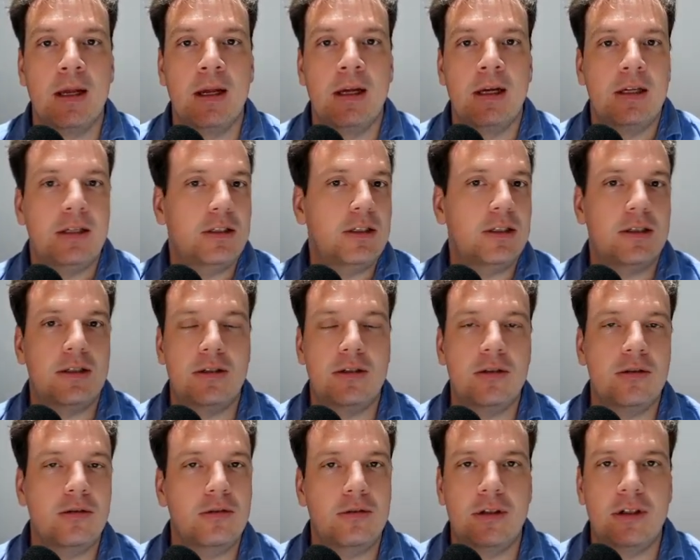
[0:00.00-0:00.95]
just
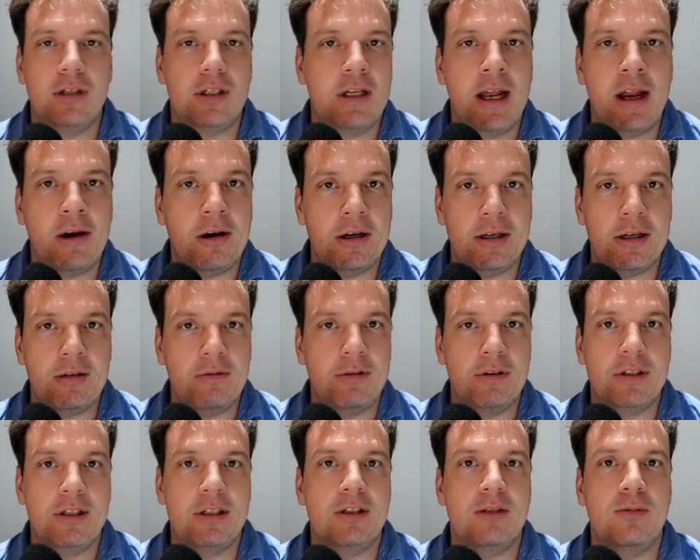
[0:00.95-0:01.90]
due to inherent
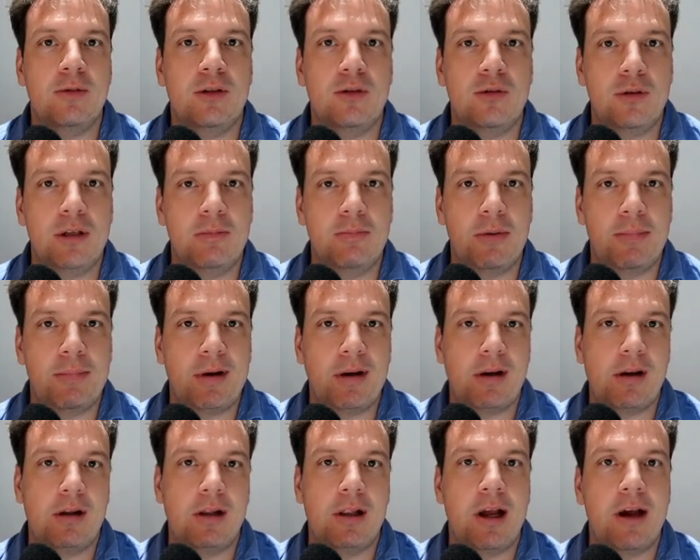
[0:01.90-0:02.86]
differences between
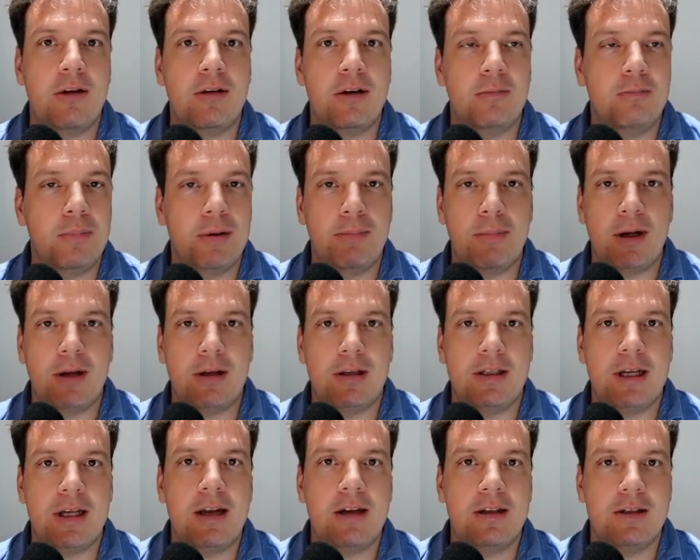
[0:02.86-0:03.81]
Bitbucket Cloud and Bitbucket
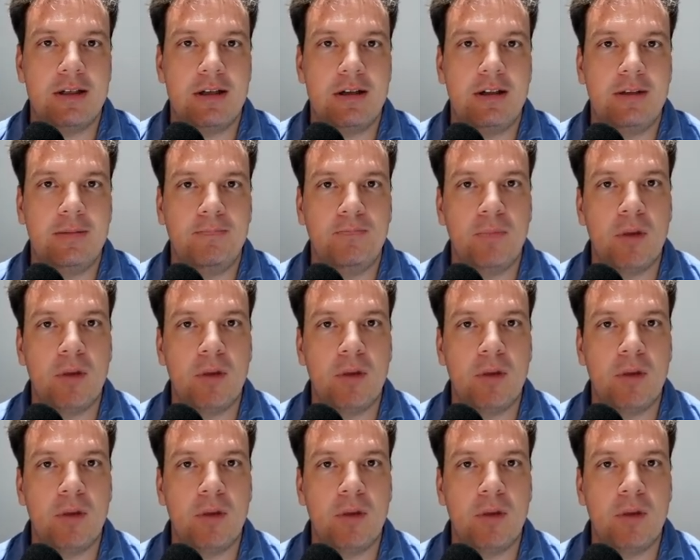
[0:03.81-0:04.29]
Data Center.